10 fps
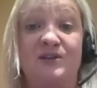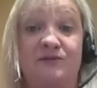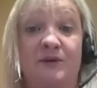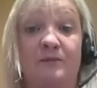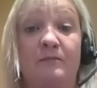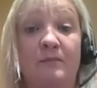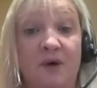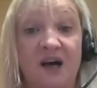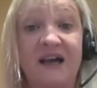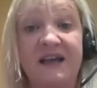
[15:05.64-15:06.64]
from
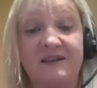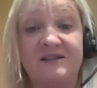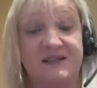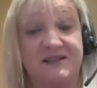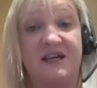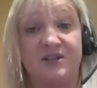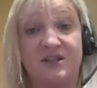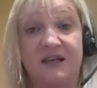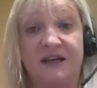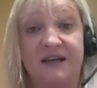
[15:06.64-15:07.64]
my
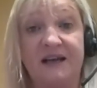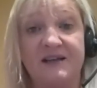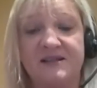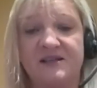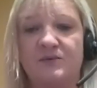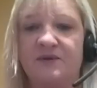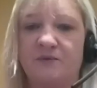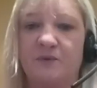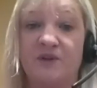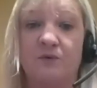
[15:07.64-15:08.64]
discussion and analysis
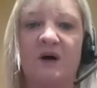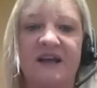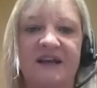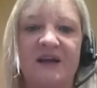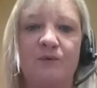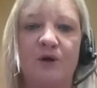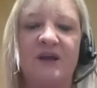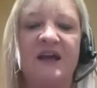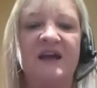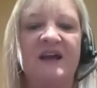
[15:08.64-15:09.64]
with a wide network,
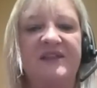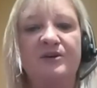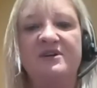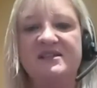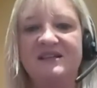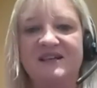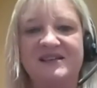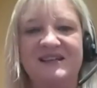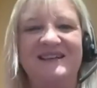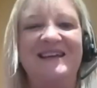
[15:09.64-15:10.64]
there isn't
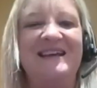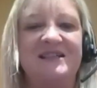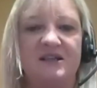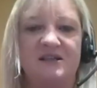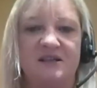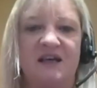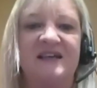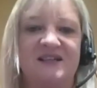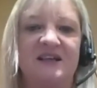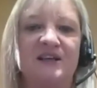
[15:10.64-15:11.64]
yet a
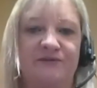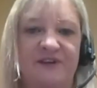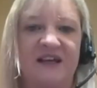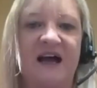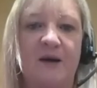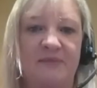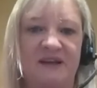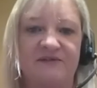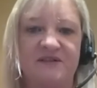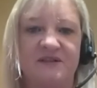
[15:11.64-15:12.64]
significant
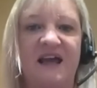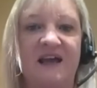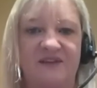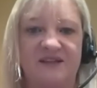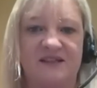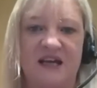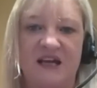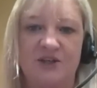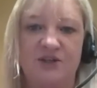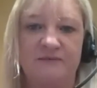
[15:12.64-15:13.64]
uplift at this
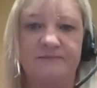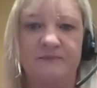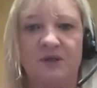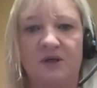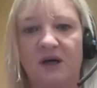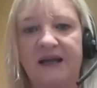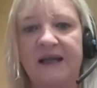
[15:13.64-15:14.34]
stage. All right.